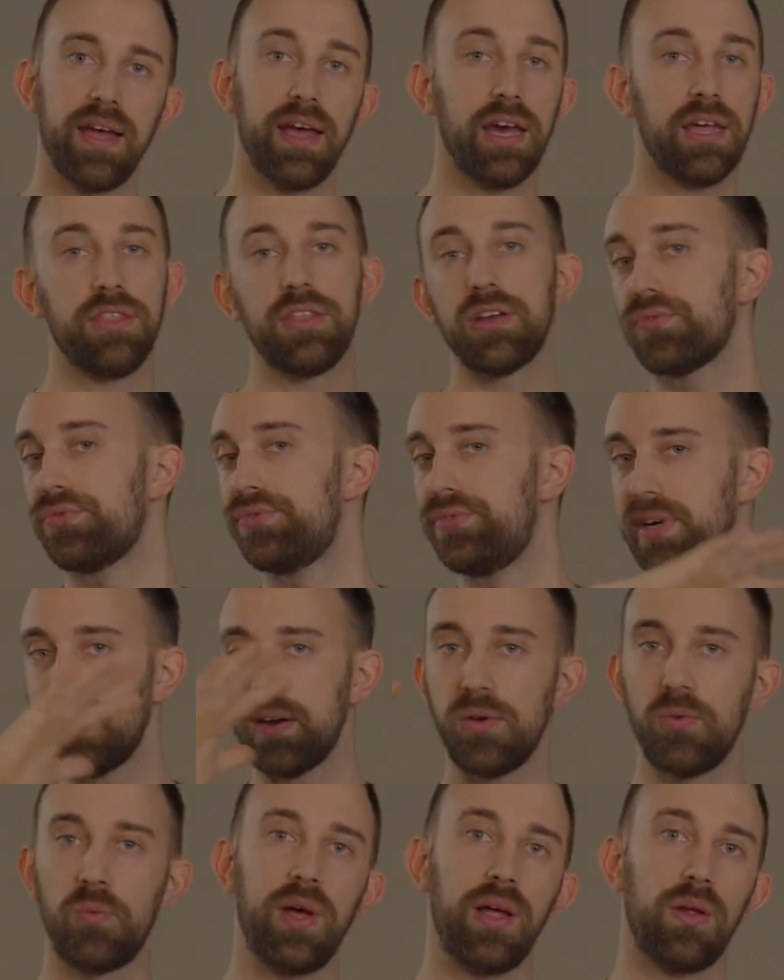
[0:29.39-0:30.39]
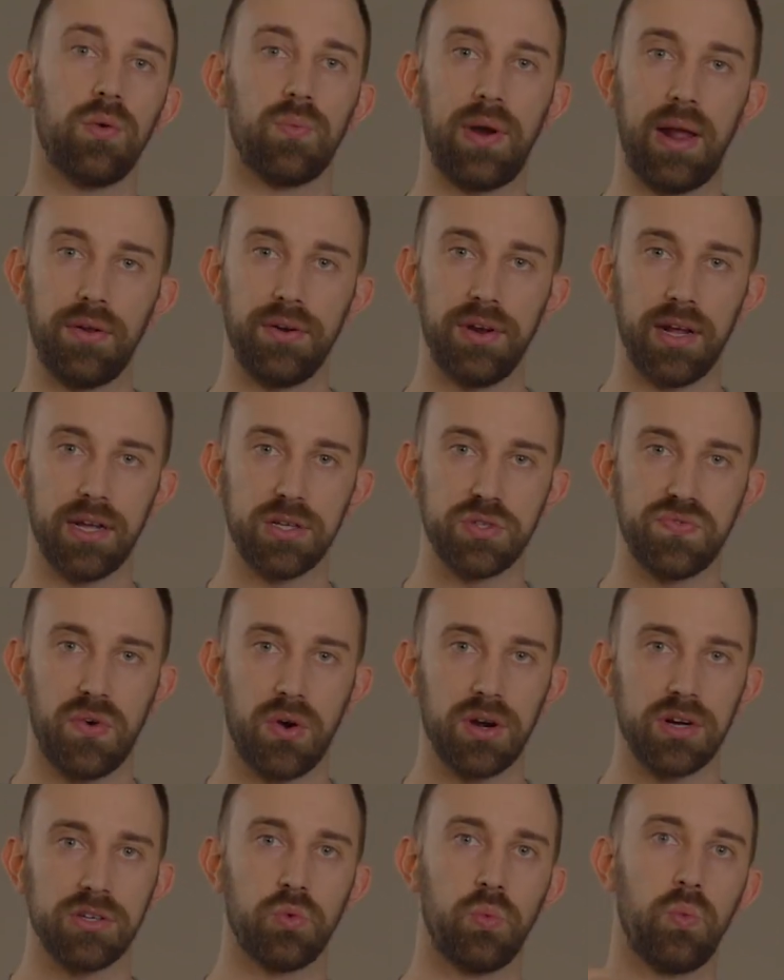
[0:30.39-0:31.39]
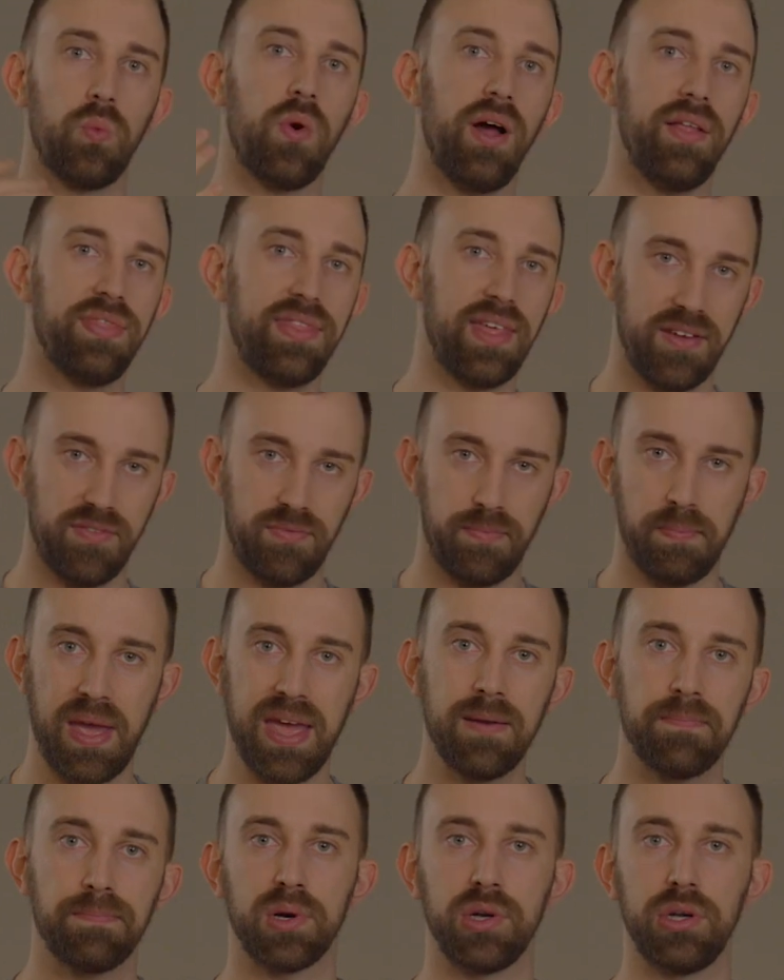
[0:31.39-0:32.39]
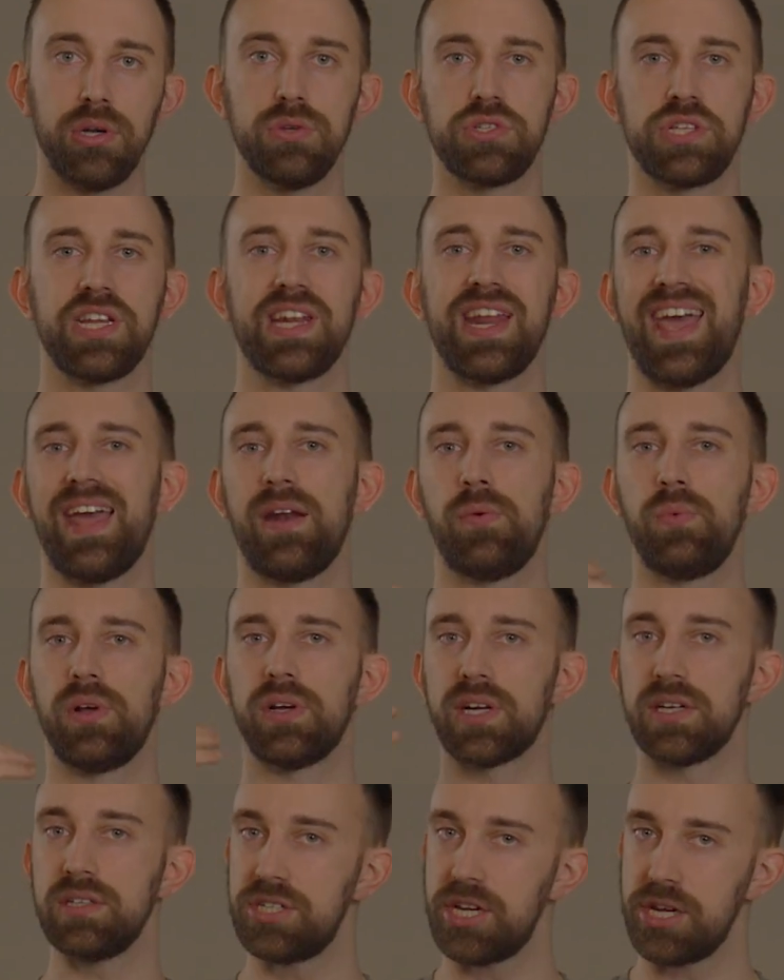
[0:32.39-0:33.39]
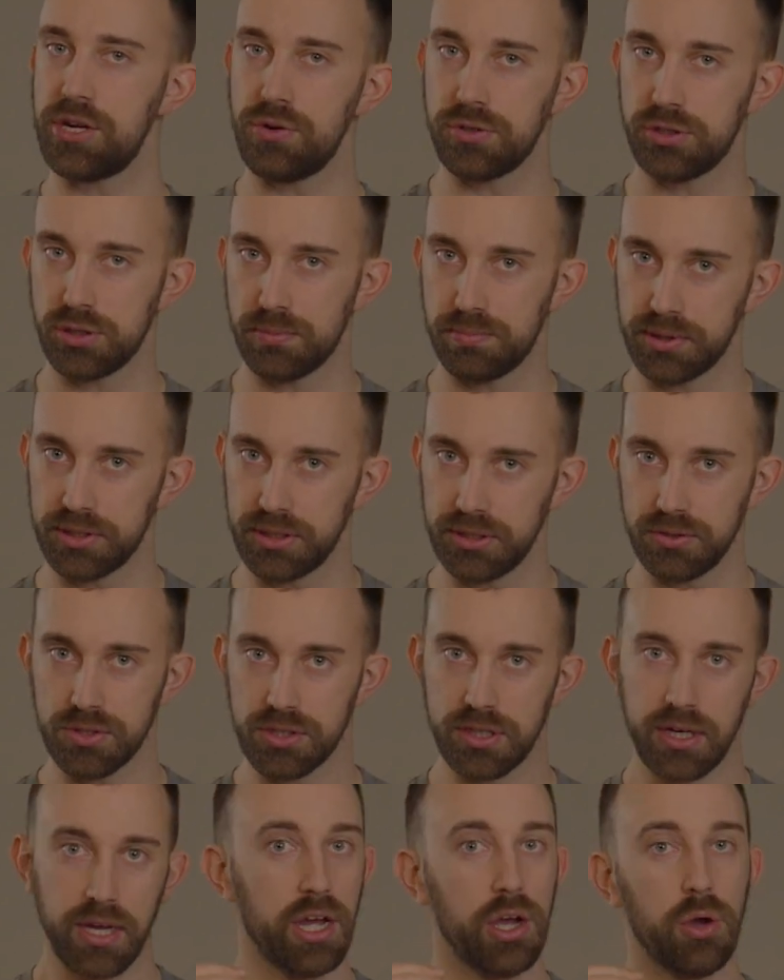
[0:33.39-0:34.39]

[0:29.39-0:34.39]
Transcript: and they're very well rounded as far as what they've been producing and will continue to produce.